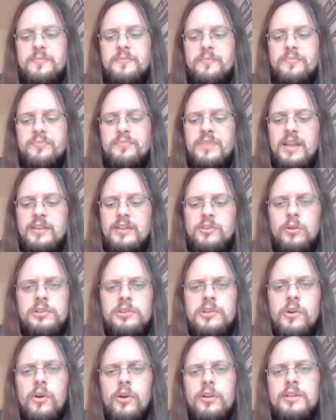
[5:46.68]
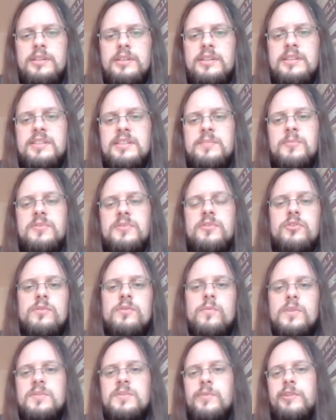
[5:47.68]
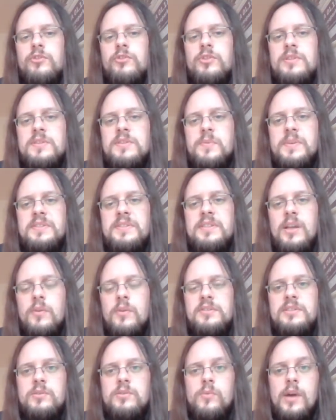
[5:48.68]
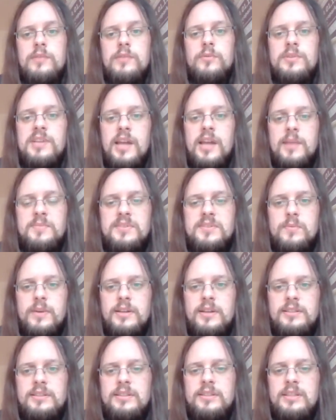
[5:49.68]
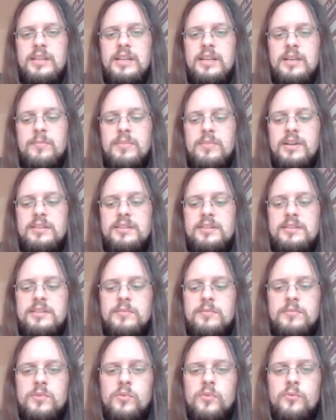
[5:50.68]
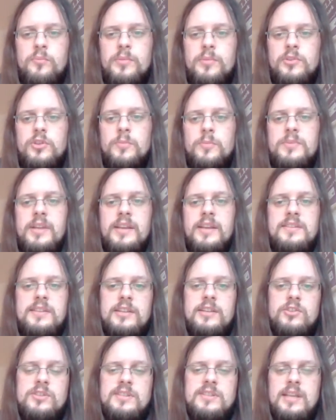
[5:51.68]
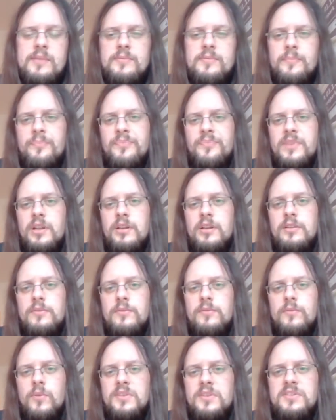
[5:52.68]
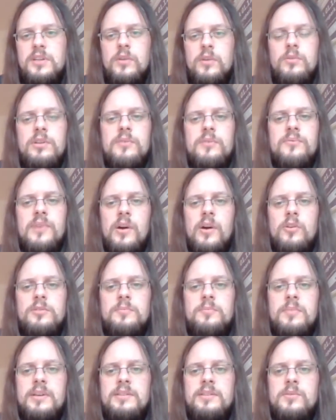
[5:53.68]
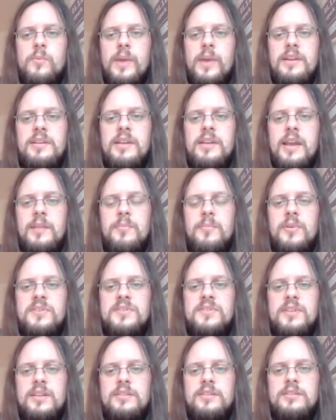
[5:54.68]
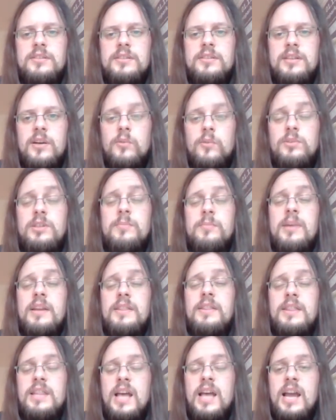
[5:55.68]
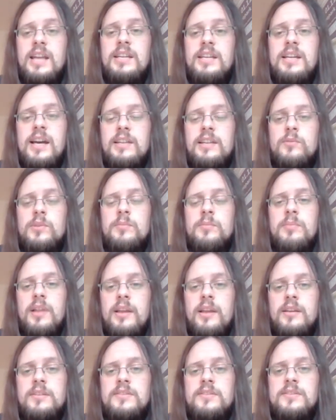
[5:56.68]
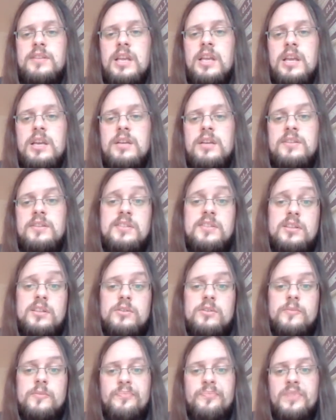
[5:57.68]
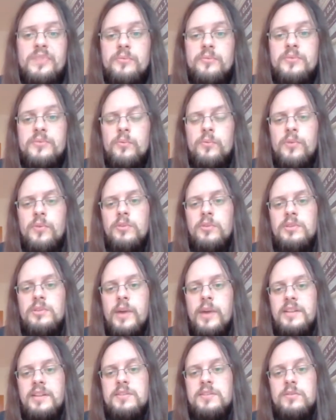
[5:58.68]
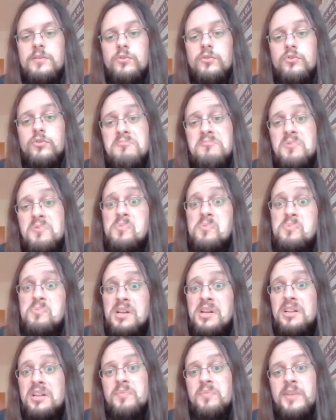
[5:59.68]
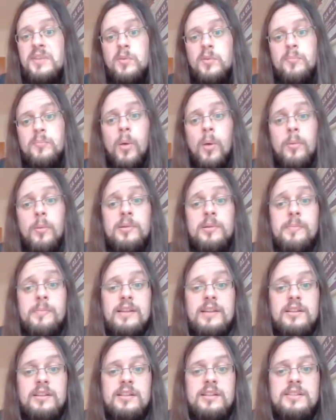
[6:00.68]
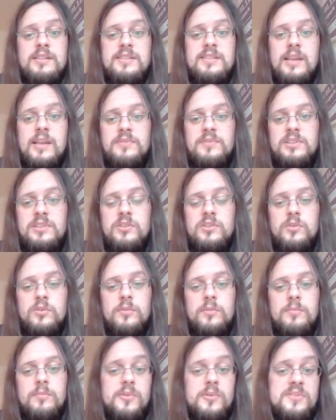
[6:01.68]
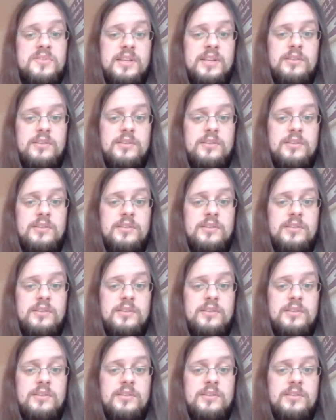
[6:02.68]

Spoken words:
I told you earlier that this position was reached 3,200 times, right? But the move bishop takes h7 was only found by 28%, only by 900 players. So if you found the right solution, well, then you're probably better than 72% of